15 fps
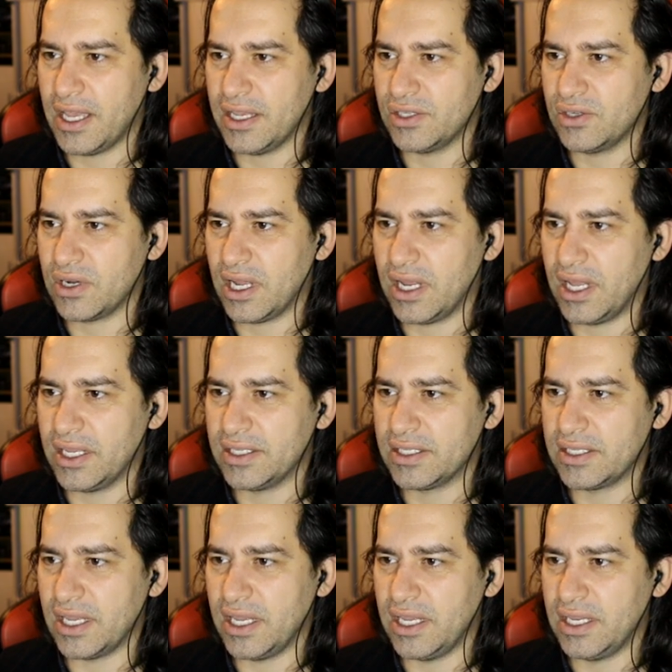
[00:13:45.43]
case your
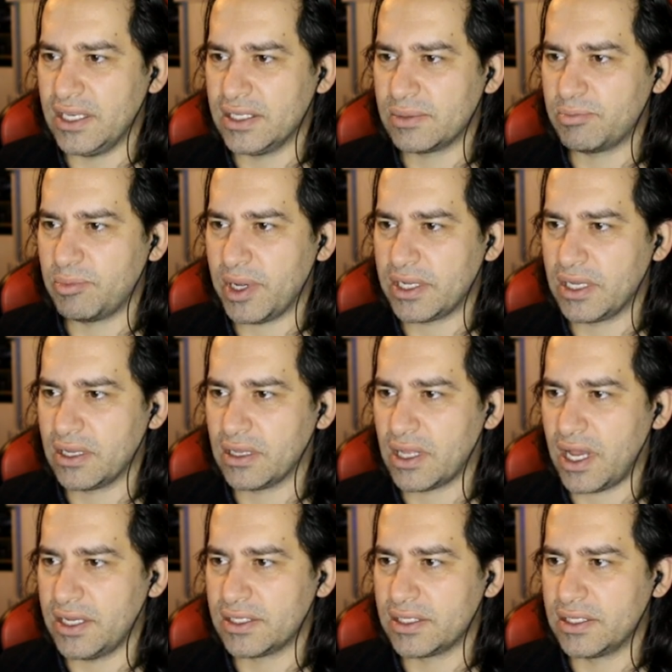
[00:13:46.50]
allies in spectacle
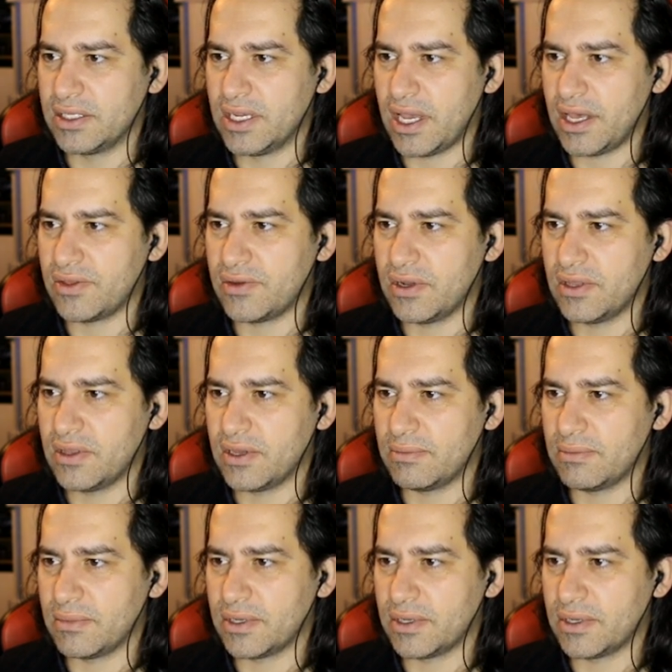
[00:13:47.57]
eyes, granting